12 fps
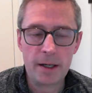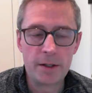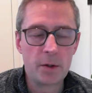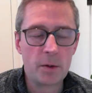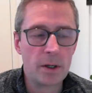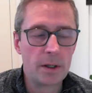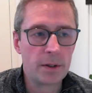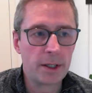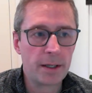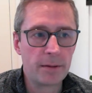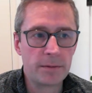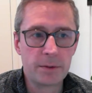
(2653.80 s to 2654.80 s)
you are
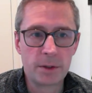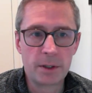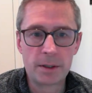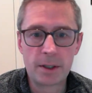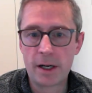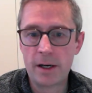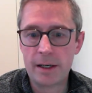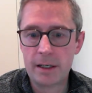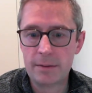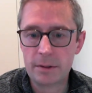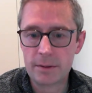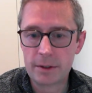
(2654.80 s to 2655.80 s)
looking for a kind of high
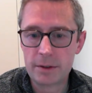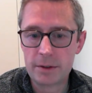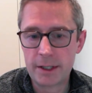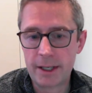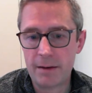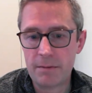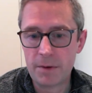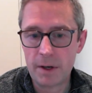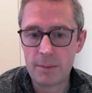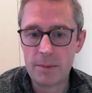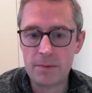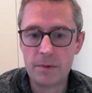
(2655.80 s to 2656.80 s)
level of acoustic and
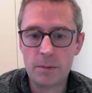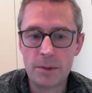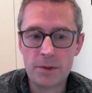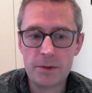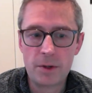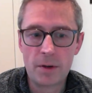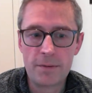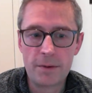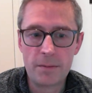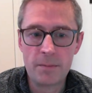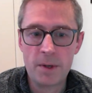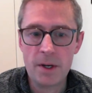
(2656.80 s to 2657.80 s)
fire performance.
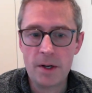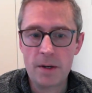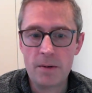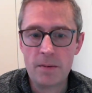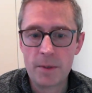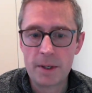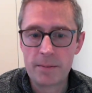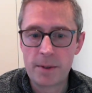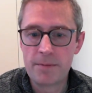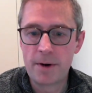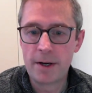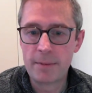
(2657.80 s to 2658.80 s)
Often we're
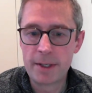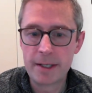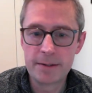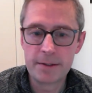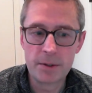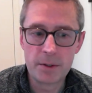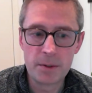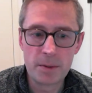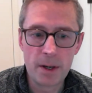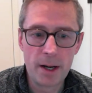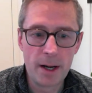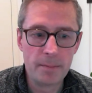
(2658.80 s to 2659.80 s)
finding we need
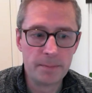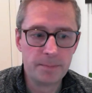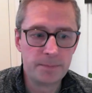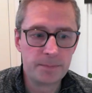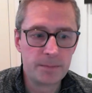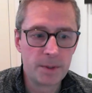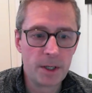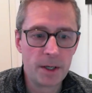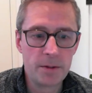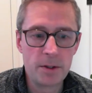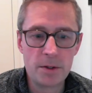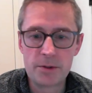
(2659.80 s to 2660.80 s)
to
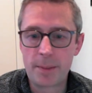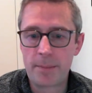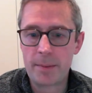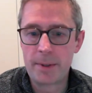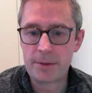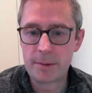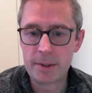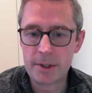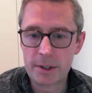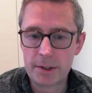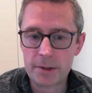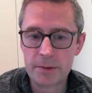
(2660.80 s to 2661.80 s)
use supplementary
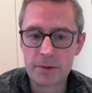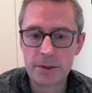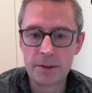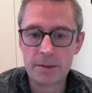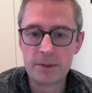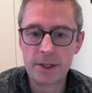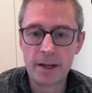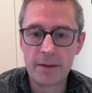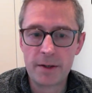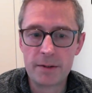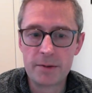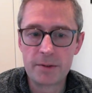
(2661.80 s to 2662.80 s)
materials to get
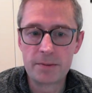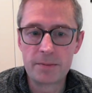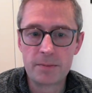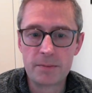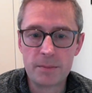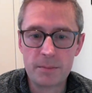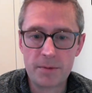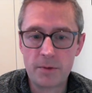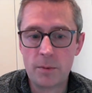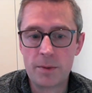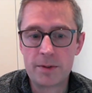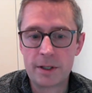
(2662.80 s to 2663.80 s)
those
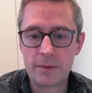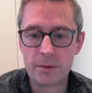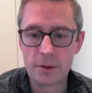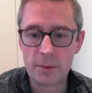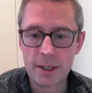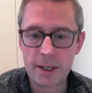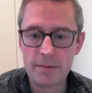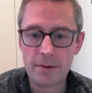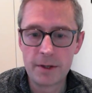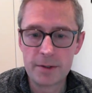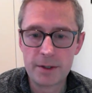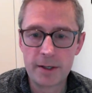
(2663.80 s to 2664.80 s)
performance levels that we need for
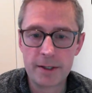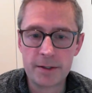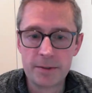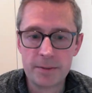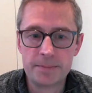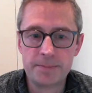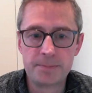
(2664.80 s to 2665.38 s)
those areas.